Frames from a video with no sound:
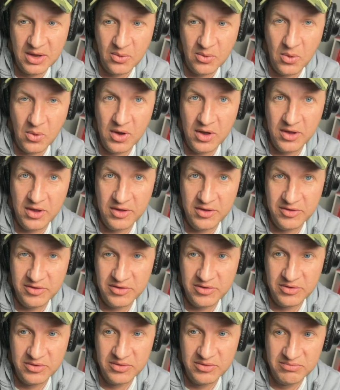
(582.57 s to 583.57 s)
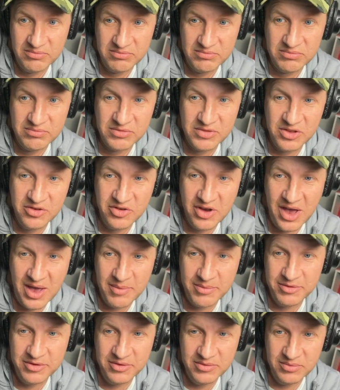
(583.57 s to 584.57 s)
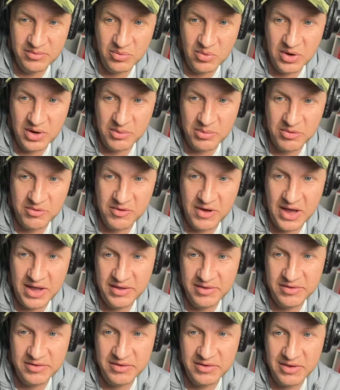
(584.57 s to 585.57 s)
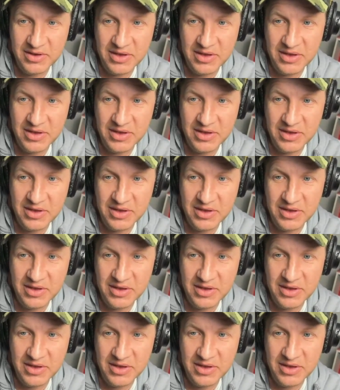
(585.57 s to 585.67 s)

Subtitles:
was the jobs and what it provides.